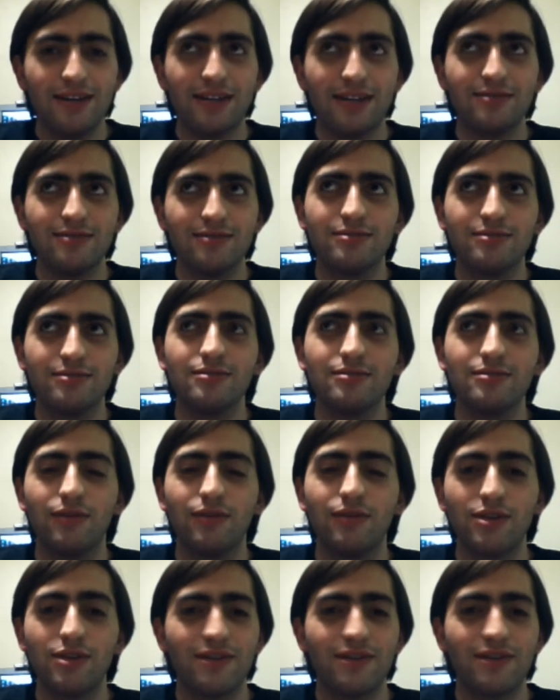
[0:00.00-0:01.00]
And,
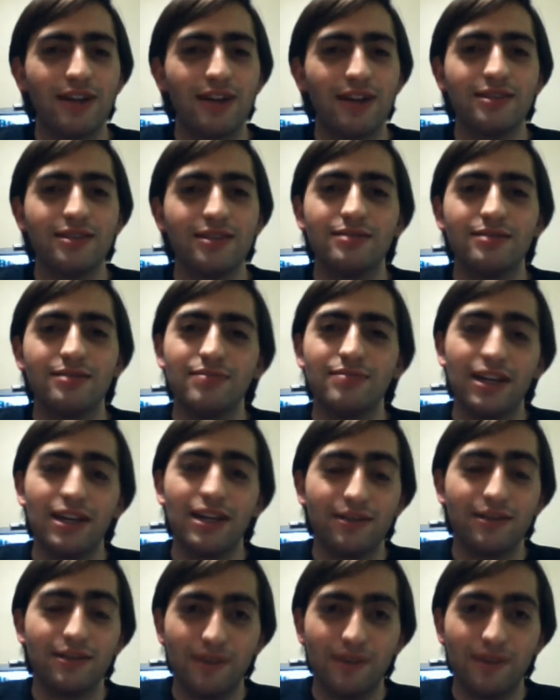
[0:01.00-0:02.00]
of course, I've gotten
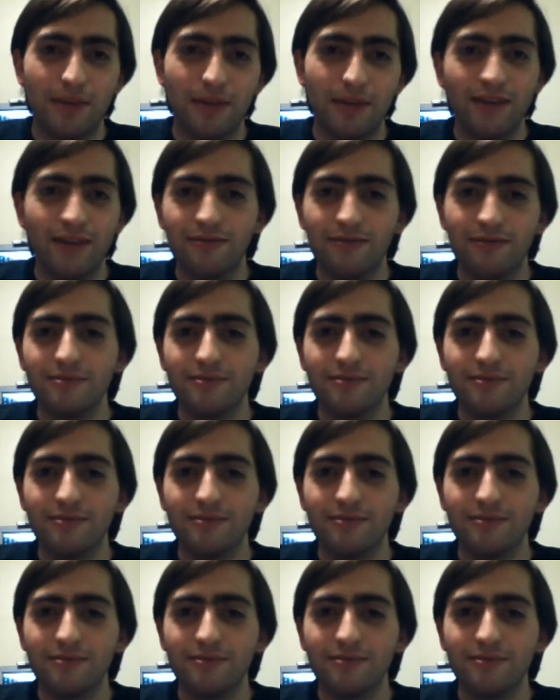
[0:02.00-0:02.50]
negative feedback